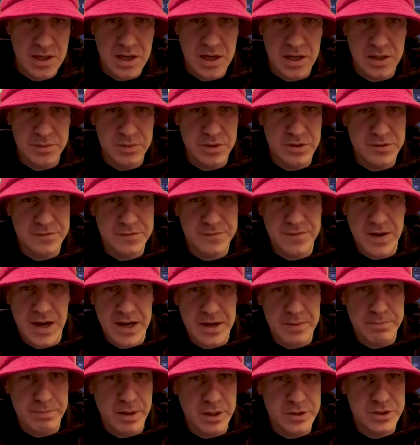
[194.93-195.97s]
You could find
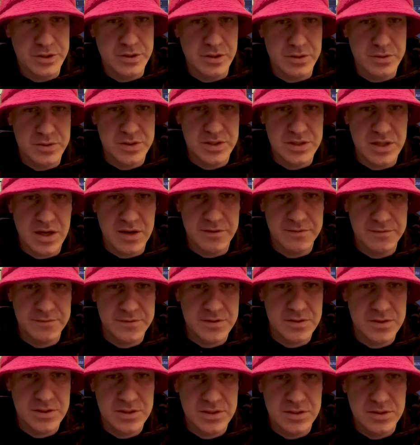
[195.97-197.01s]
a bunch of those
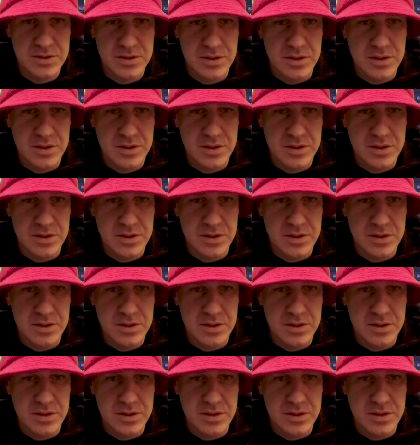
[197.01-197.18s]
stuffs.